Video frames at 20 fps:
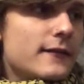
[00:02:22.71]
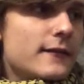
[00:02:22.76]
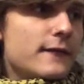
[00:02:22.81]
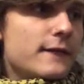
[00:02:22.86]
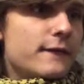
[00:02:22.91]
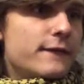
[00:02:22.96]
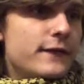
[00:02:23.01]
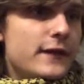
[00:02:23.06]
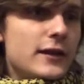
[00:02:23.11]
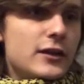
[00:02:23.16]

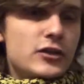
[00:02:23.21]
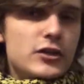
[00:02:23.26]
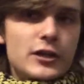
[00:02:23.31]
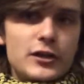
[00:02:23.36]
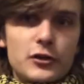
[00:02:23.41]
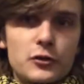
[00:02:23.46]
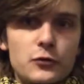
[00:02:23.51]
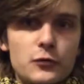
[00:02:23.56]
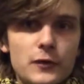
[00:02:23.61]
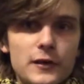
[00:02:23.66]
finishing
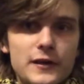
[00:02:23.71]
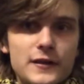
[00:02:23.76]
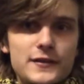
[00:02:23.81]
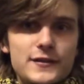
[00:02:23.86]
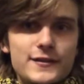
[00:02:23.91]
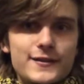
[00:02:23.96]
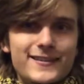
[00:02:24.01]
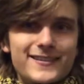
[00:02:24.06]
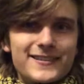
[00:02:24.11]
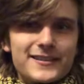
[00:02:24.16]
your
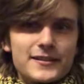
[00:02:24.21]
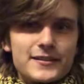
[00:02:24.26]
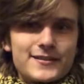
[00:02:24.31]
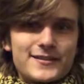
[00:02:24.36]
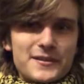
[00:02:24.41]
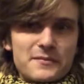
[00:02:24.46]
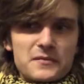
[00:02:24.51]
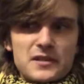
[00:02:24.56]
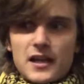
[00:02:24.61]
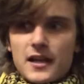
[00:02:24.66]
drinks.
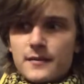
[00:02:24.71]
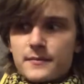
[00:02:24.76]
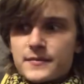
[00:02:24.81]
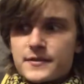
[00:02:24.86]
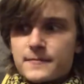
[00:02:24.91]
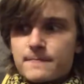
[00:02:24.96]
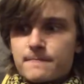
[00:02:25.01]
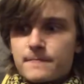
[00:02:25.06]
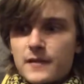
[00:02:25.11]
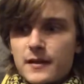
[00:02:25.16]
Sometimes
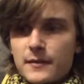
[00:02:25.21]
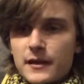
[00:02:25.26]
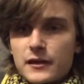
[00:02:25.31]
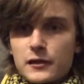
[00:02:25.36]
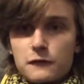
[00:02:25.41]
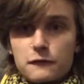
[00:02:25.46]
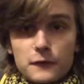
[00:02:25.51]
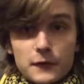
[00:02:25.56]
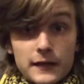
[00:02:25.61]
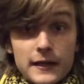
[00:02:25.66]
they make you
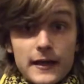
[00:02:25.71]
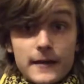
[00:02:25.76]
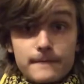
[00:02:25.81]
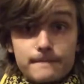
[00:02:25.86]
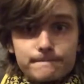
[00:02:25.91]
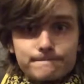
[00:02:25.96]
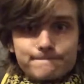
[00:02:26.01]
forget.